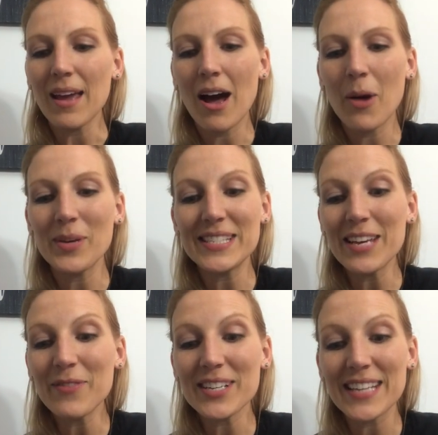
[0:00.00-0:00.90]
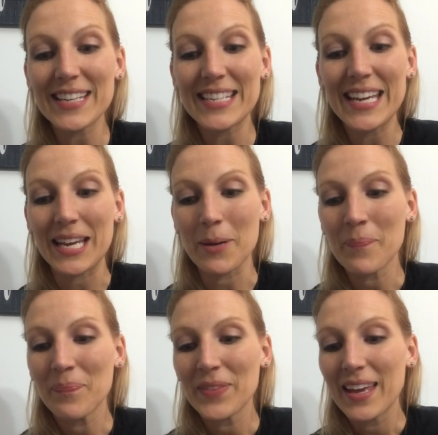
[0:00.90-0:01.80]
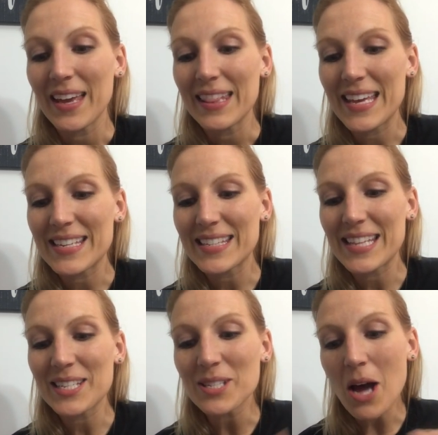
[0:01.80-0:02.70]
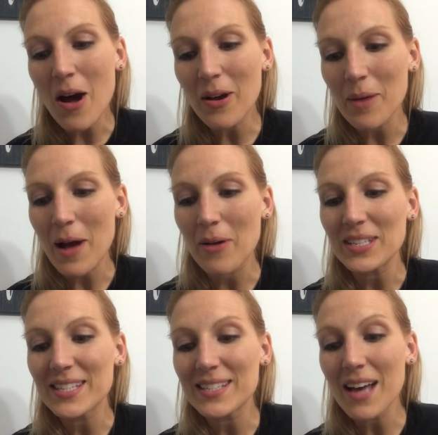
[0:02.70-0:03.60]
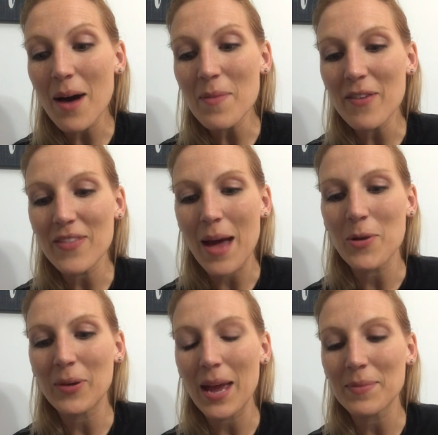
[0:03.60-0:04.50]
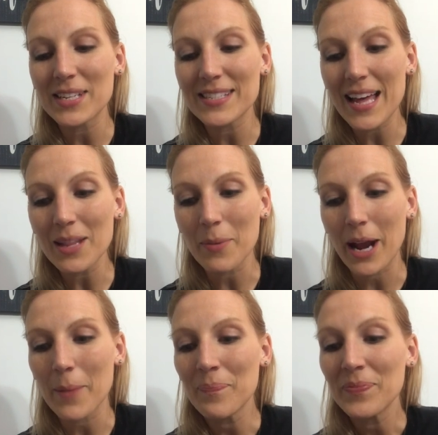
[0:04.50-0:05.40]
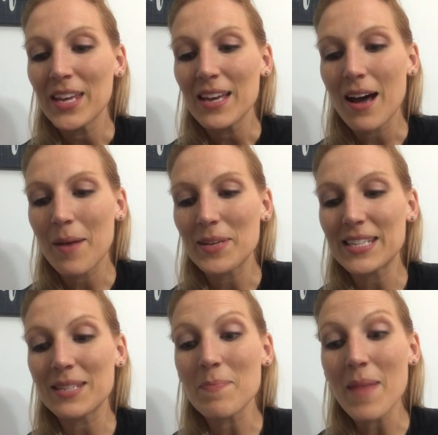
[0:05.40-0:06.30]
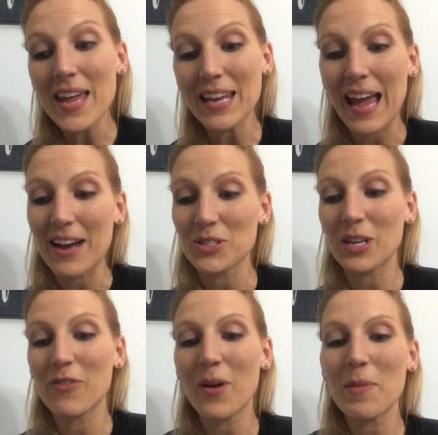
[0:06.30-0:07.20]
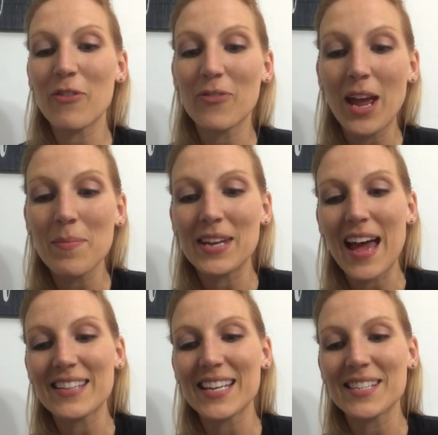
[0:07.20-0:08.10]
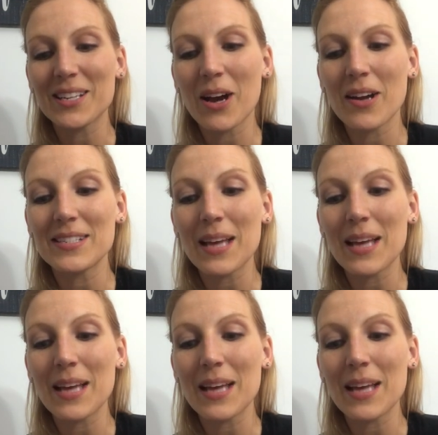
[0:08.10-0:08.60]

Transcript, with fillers: Uh, we see in verse 18 this this talk about some of them who came to celebrate. Um, it says many actually from Ephraim, Manasseh, Issachar, and